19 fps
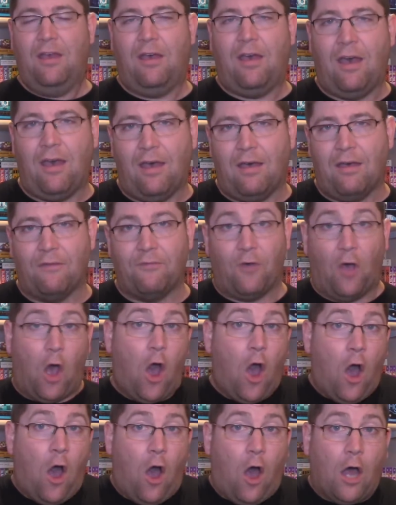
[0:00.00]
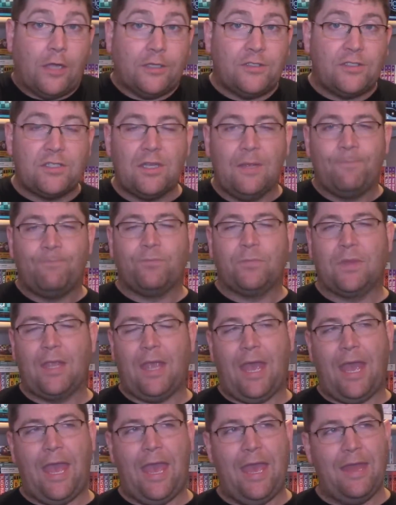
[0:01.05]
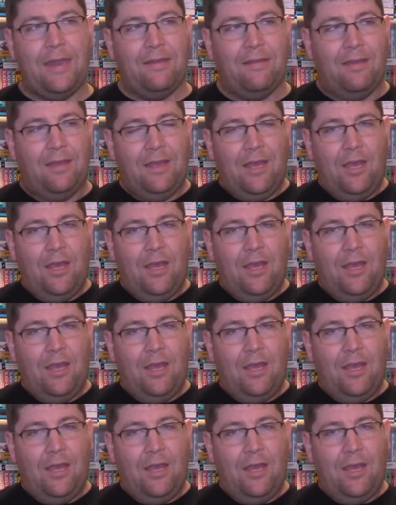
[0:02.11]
of Oz. And